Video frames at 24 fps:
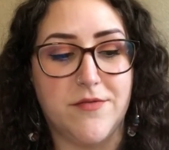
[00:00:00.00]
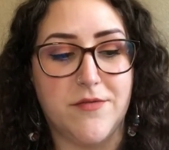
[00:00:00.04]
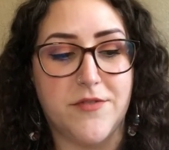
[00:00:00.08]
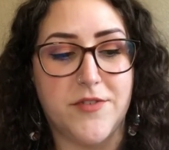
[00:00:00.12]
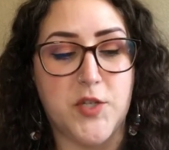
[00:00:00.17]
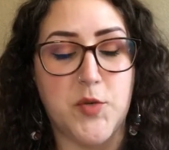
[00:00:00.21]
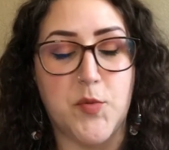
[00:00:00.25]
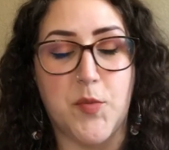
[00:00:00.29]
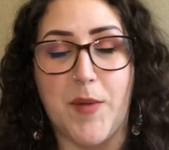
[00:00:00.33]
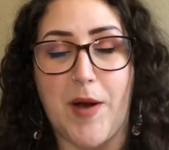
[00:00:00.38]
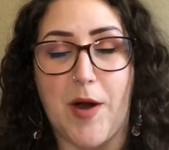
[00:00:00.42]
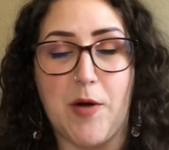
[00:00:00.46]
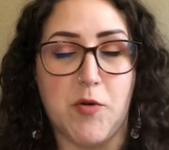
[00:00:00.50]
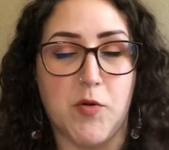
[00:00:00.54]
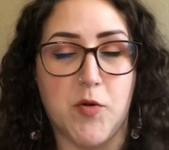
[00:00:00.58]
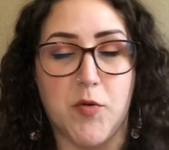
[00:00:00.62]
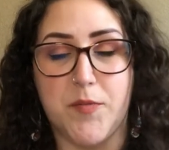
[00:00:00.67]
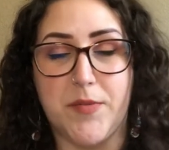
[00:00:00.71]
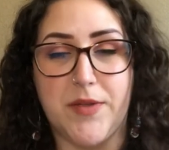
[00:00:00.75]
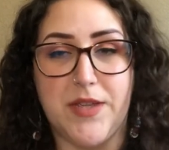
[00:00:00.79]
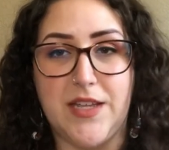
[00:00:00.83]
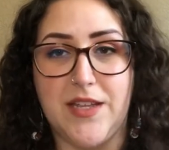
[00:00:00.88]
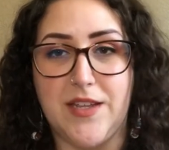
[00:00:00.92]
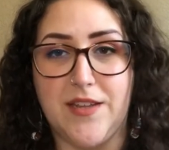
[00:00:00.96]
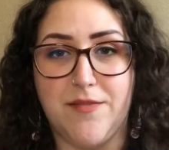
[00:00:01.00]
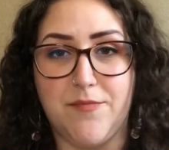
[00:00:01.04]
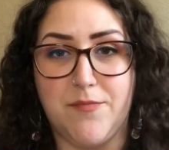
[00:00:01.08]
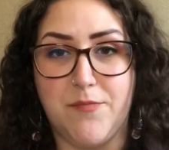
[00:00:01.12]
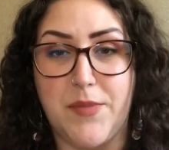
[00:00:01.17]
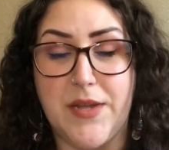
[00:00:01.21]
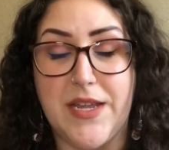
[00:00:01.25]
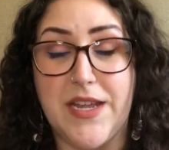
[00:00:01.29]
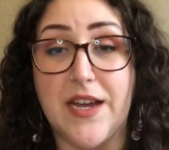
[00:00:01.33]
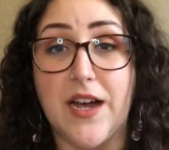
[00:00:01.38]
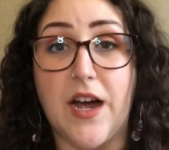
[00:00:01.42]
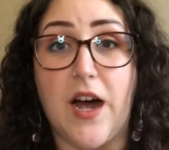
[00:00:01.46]
superpower would be
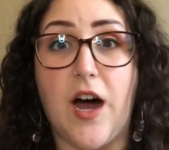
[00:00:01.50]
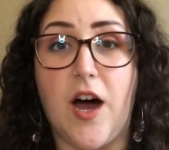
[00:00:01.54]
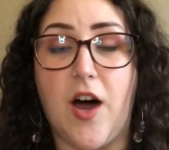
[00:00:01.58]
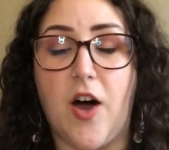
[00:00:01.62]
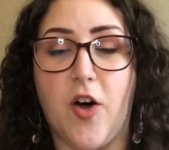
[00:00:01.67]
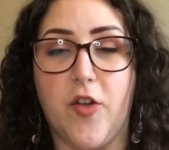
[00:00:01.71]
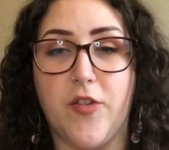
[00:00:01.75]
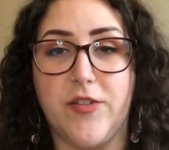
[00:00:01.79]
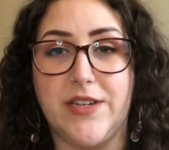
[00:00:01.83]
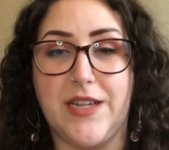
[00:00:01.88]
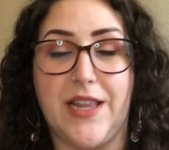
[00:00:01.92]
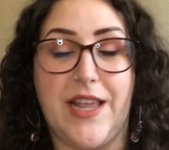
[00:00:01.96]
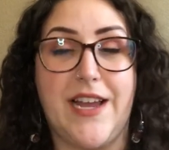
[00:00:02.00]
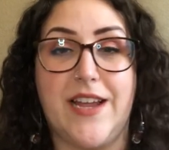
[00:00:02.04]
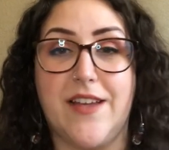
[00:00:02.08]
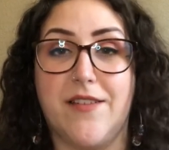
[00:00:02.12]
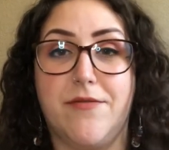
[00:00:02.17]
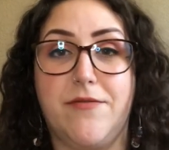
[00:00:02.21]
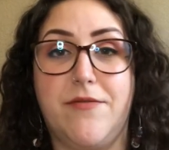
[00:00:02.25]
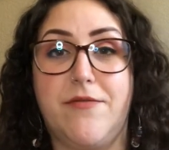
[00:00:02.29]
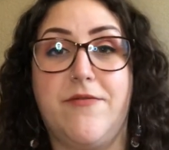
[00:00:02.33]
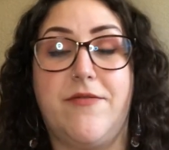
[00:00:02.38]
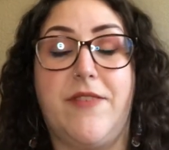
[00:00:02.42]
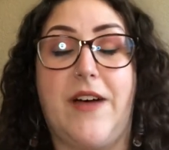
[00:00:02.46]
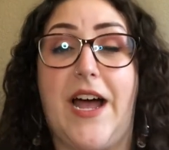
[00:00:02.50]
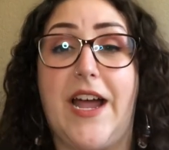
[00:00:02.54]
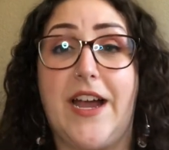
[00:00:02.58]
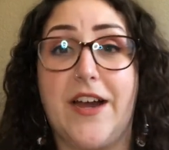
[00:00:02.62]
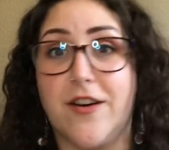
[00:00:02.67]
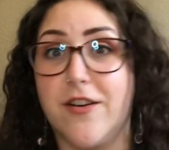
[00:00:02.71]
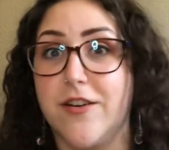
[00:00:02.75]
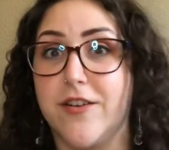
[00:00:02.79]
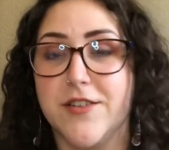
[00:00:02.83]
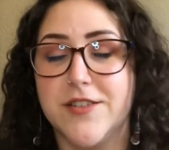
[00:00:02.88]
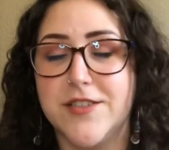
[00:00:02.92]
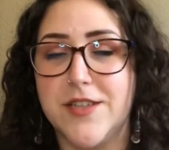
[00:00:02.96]
being hot all the time like a
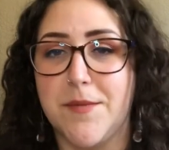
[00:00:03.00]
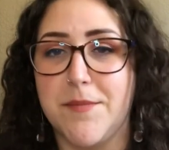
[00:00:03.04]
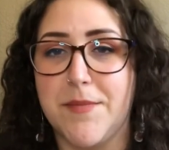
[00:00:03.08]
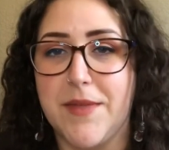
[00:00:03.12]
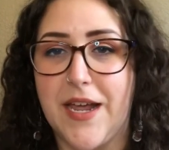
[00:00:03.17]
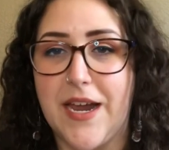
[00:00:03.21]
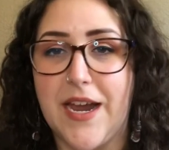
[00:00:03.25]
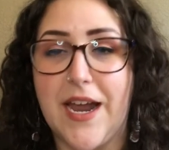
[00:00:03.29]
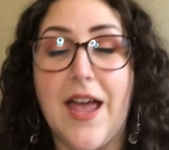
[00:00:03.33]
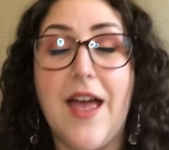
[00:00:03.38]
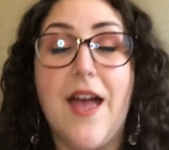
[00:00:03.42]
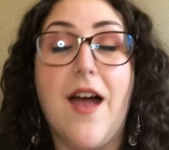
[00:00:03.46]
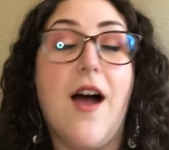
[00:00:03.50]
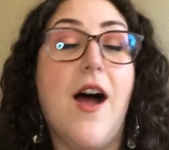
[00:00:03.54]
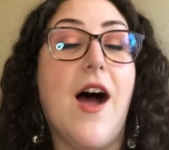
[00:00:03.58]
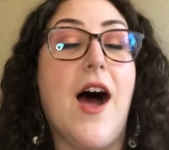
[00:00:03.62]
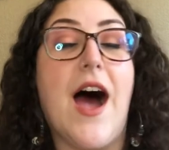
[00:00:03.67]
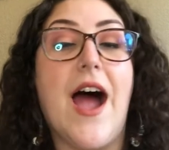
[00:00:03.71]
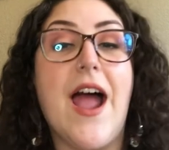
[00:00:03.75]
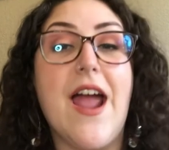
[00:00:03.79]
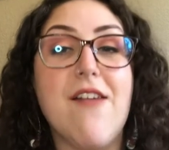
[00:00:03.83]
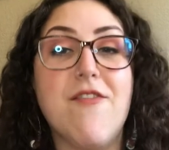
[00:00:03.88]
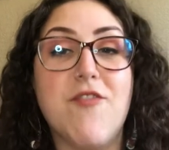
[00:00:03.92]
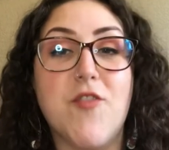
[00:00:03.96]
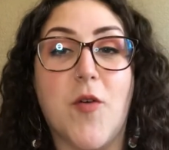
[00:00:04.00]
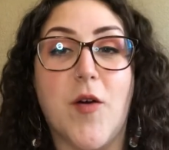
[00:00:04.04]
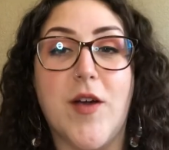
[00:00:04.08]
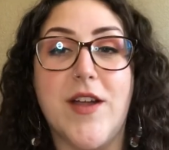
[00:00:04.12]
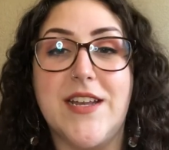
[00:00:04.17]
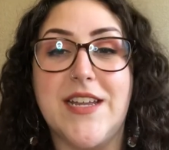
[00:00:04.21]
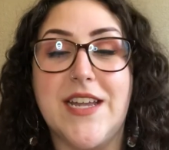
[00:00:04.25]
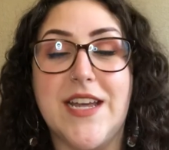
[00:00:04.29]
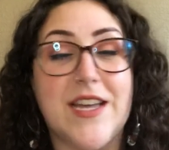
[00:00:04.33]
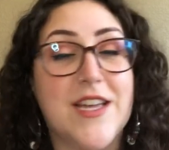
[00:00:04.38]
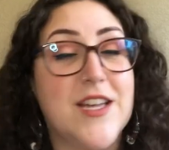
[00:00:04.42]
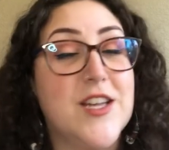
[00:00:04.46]
fire or something i have no
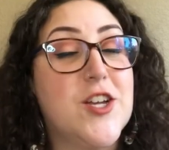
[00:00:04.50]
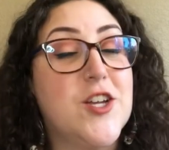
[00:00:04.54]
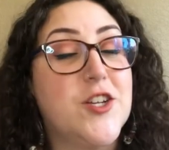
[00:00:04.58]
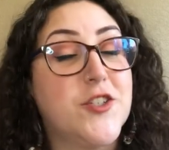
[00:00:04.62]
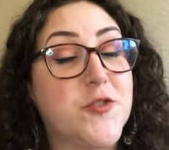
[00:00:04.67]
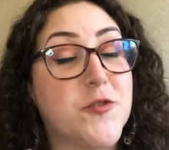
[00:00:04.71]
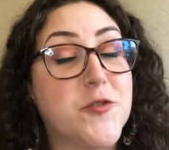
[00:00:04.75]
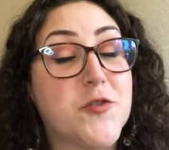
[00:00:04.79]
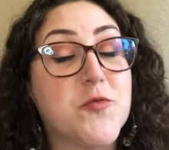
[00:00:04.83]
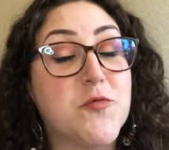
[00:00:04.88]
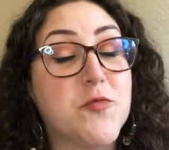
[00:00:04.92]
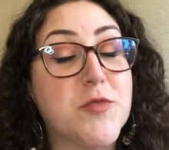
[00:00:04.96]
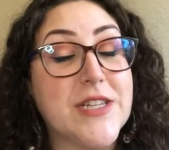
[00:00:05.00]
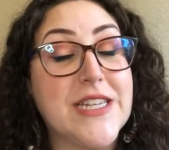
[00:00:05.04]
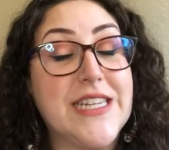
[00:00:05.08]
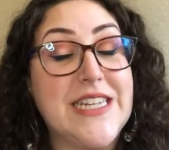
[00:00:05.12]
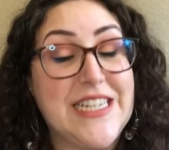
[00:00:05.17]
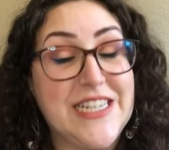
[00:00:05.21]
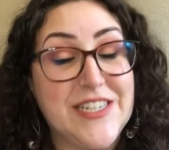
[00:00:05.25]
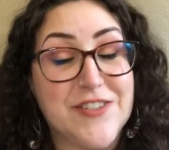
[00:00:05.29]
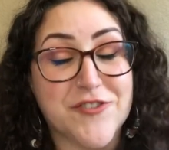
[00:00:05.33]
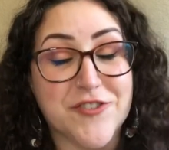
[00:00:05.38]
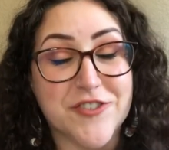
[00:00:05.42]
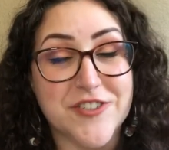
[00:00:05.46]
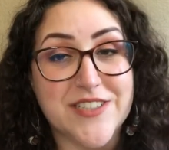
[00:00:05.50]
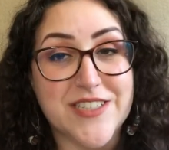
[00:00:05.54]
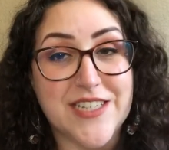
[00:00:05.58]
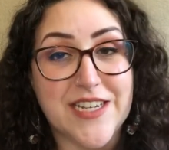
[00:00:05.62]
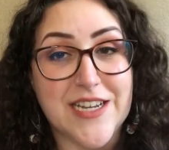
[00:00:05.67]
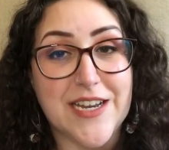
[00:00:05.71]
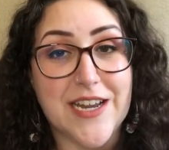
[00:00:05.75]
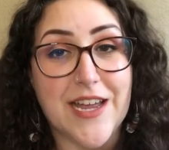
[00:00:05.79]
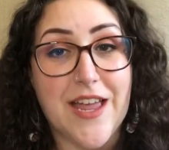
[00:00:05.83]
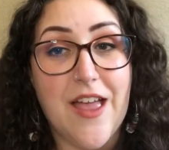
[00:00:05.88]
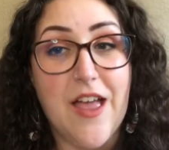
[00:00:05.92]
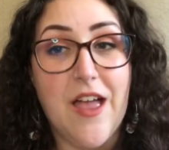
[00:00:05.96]
idea so it's really
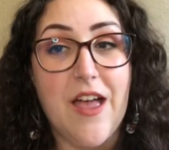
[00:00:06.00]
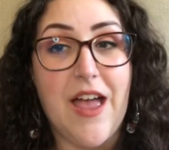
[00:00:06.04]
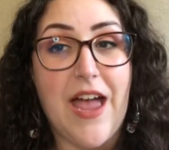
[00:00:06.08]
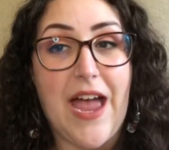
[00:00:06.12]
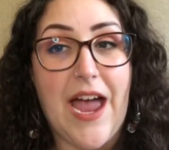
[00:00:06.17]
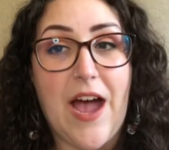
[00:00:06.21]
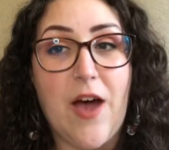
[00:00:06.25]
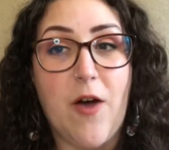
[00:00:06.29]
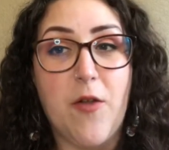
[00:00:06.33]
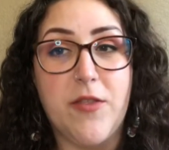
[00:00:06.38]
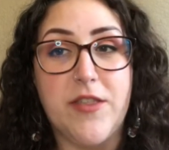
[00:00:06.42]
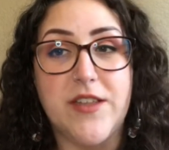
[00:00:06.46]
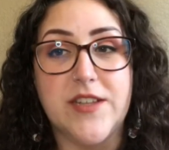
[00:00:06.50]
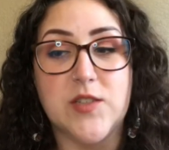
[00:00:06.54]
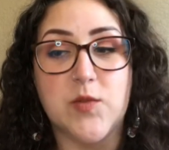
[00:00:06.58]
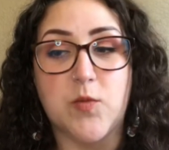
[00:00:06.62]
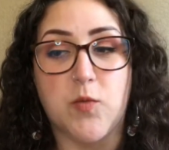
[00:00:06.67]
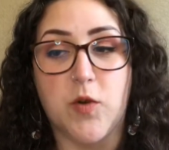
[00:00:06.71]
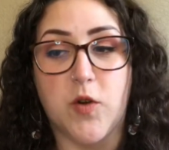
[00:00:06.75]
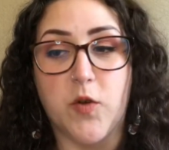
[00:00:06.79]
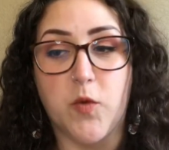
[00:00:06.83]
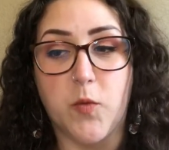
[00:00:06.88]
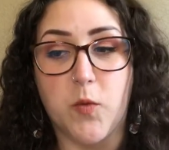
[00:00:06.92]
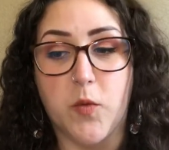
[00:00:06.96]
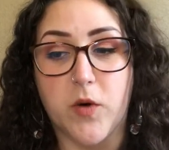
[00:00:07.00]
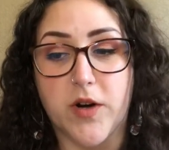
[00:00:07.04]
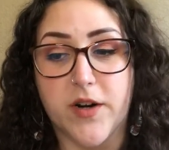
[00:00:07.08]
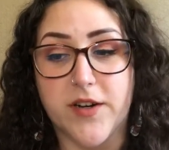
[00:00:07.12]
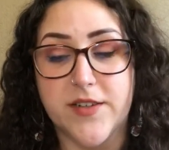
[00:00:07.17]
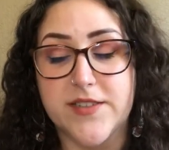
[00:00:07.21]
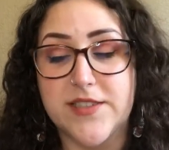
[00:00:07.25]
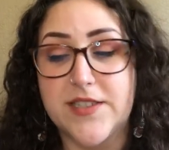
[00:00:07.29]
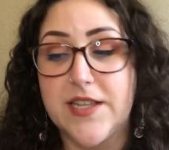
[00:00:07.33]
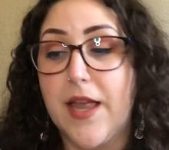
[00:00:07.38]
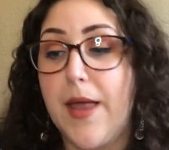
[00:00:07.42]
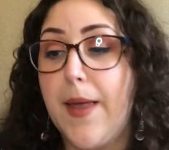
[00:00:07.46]
interesting how this world
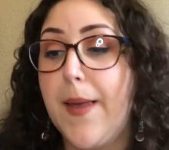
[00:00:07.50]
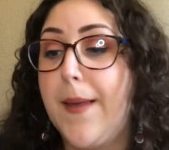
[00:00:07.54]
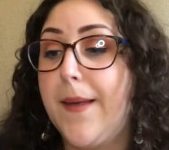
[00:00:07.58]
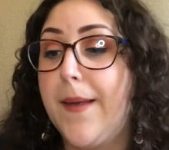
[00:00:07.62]
works